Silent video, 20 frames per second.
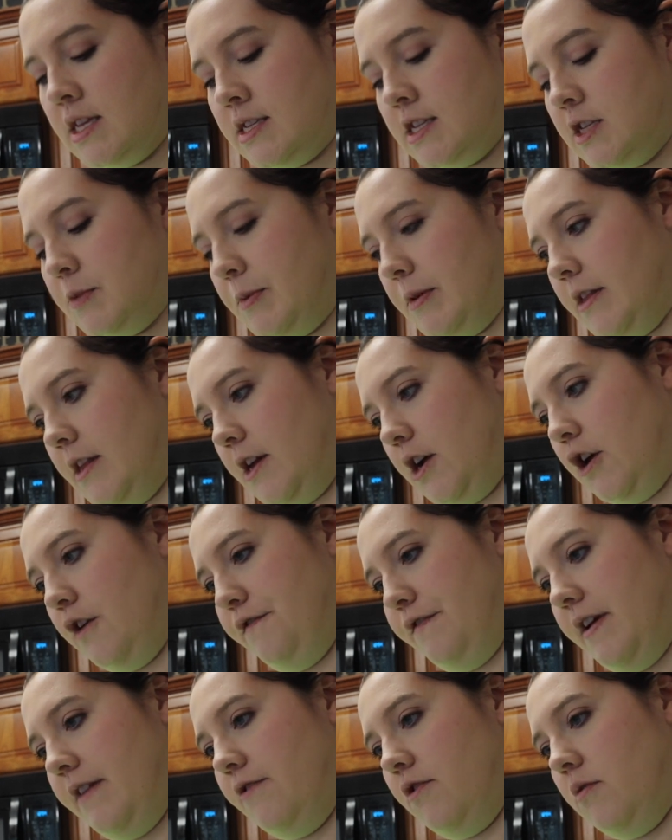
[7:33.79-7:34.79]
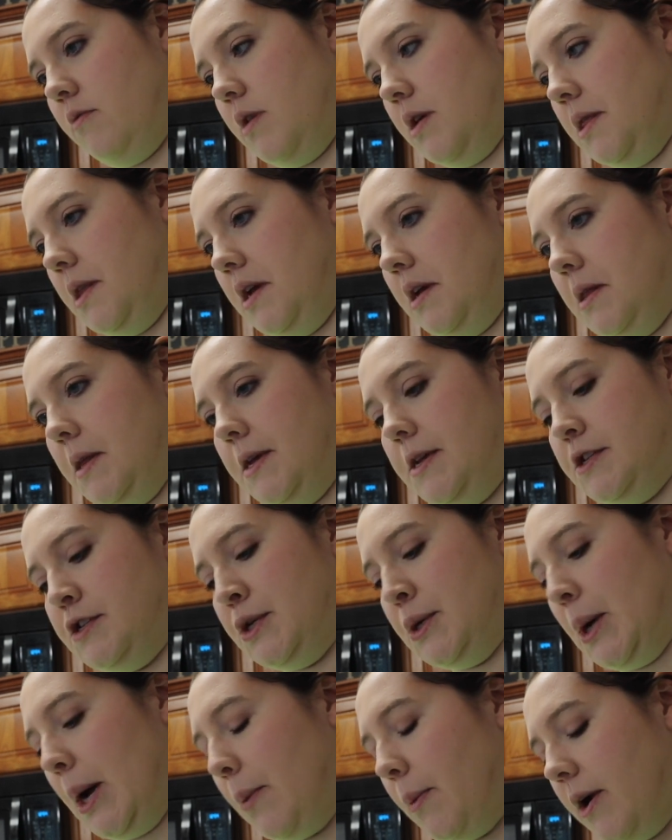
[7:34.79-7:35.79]
this has been like her favorite one lately,
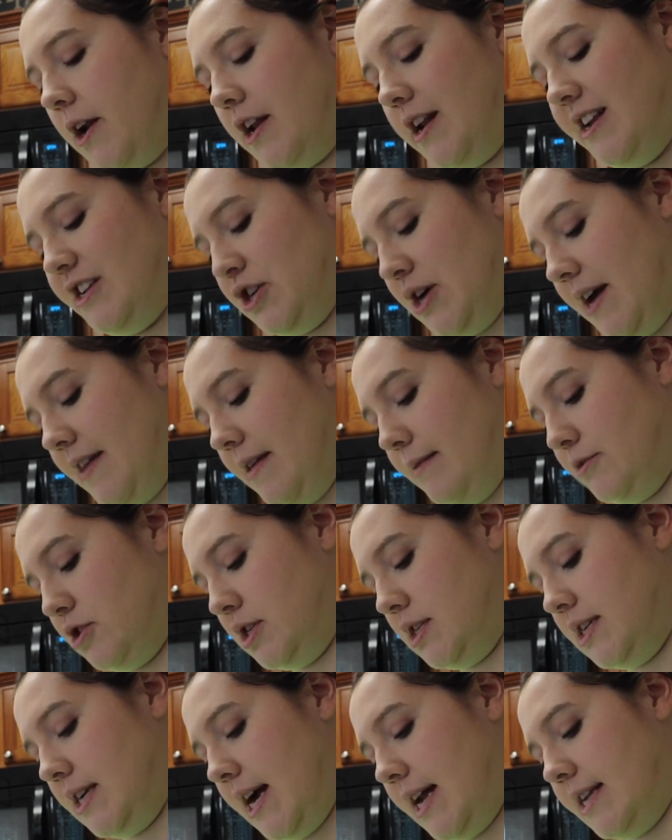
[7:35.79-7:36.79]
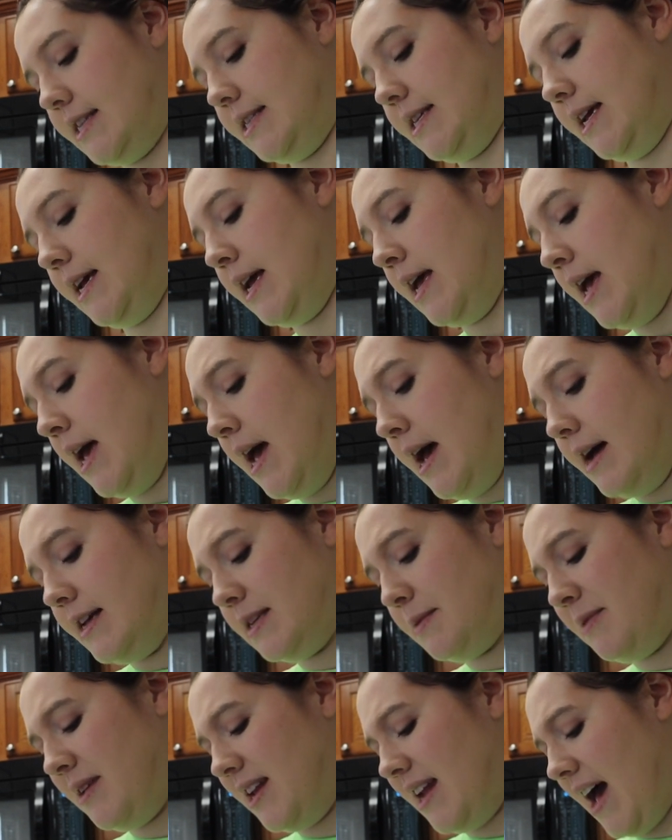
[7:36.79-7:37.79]
so I wanted to try them just to kind of see
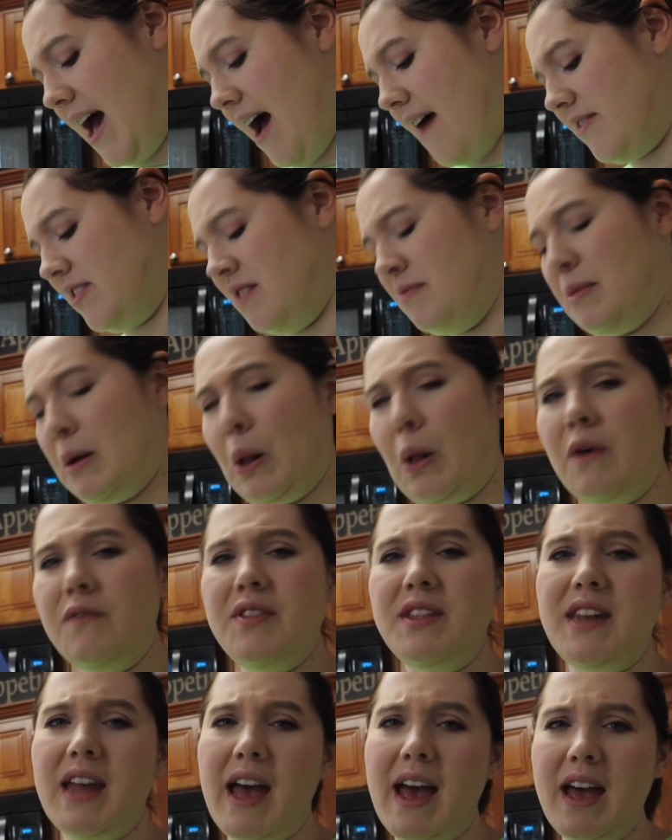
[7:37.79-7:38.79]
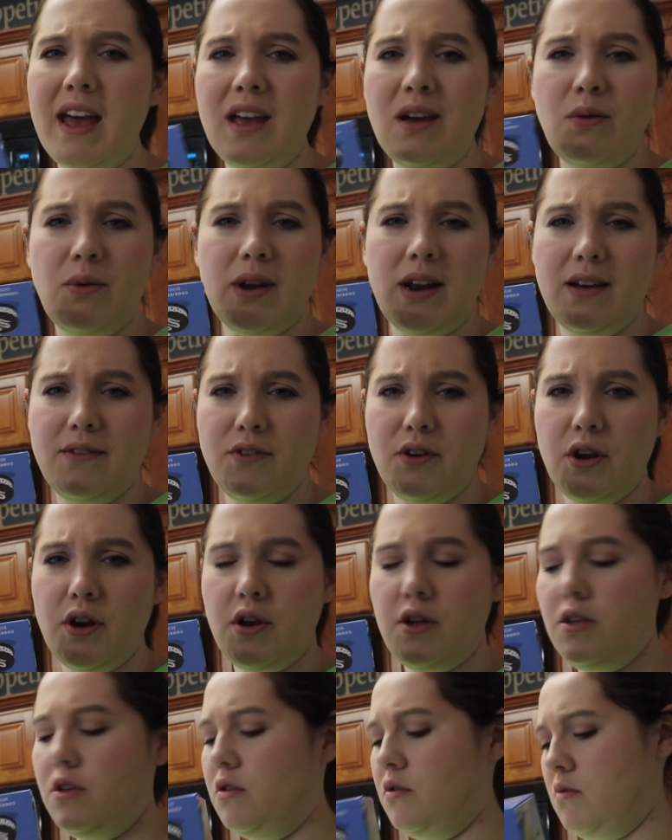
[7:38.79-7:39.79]
something to have in the middle of the day whenever
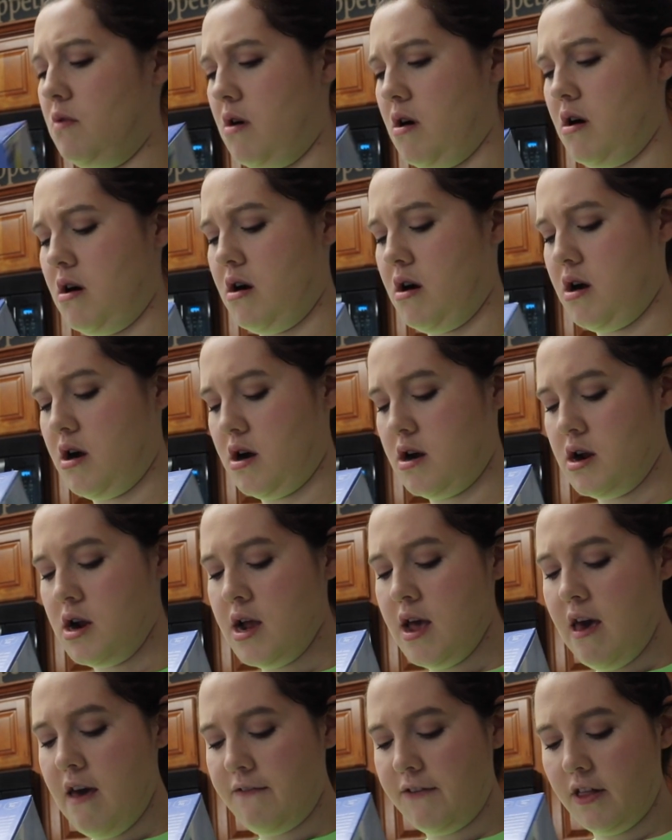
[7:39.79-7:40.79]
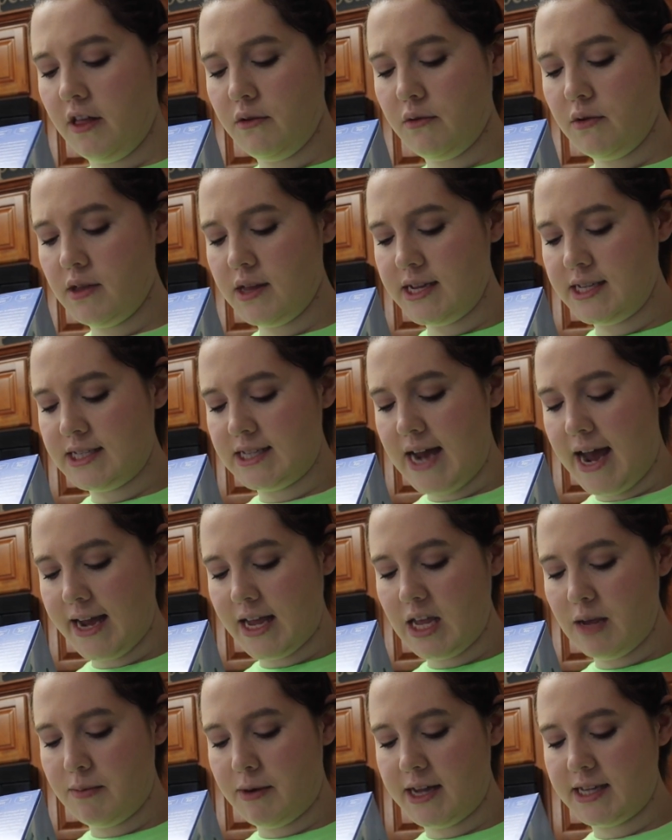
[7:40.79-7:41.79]
you are feeling really
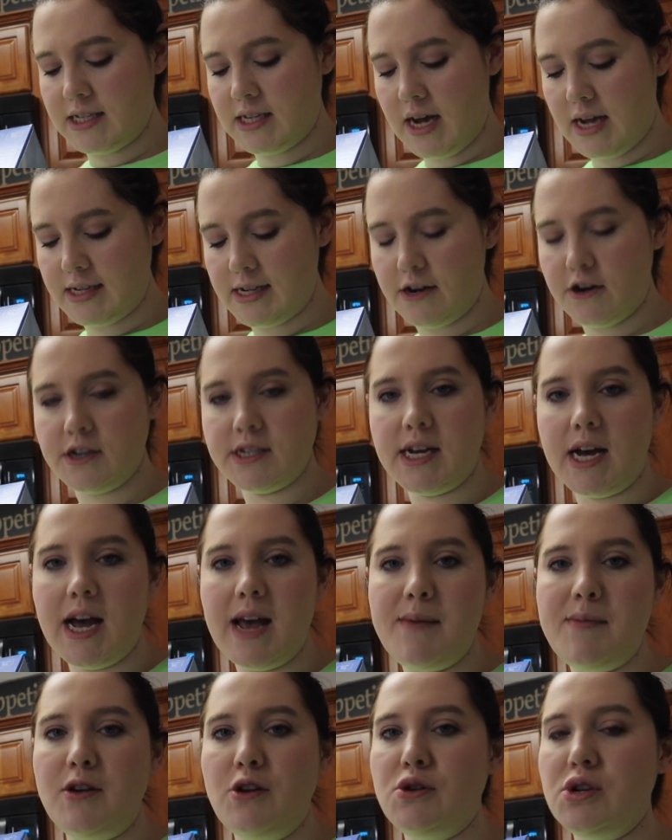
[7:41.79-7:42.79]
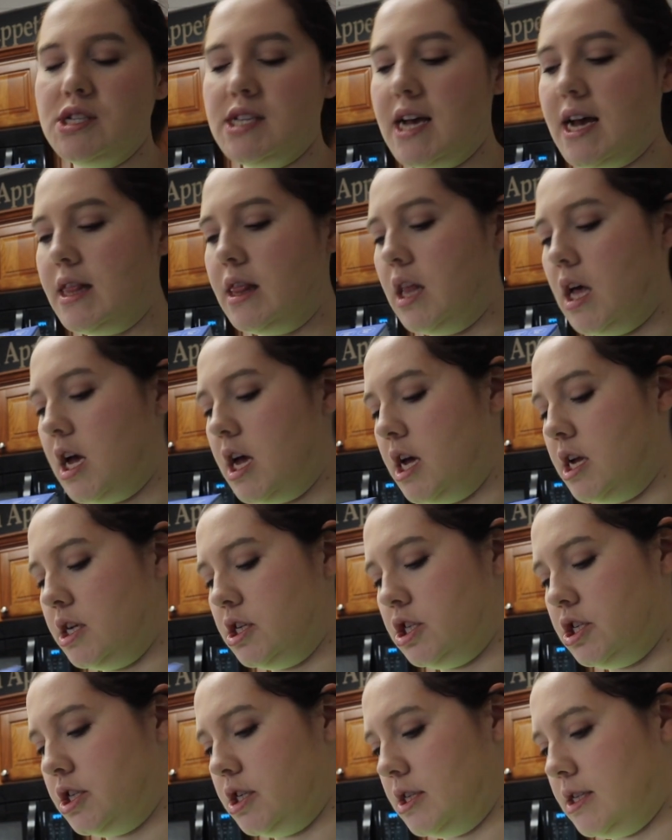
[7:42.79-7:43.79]
snacky, but it's not dinner time and you just had lunch.
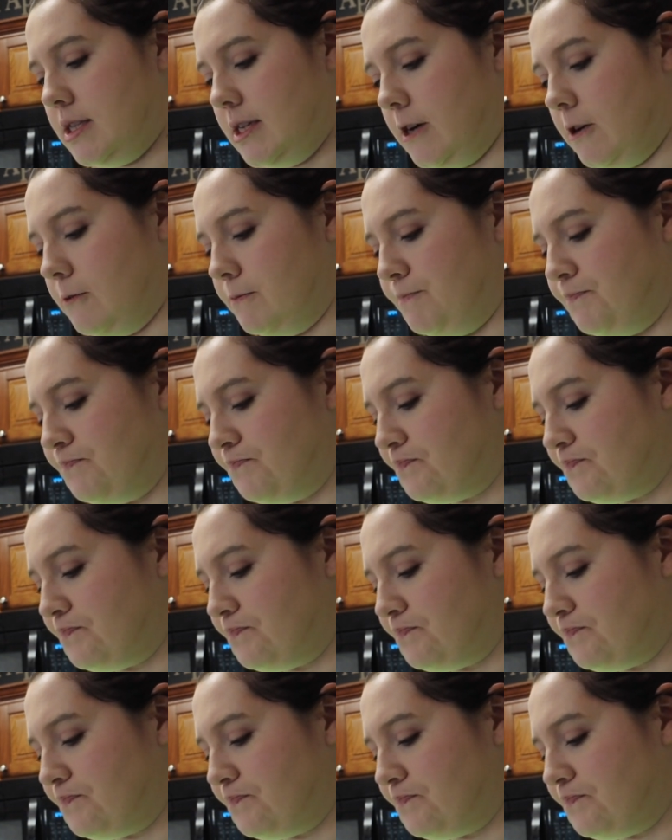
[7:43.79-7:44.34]
So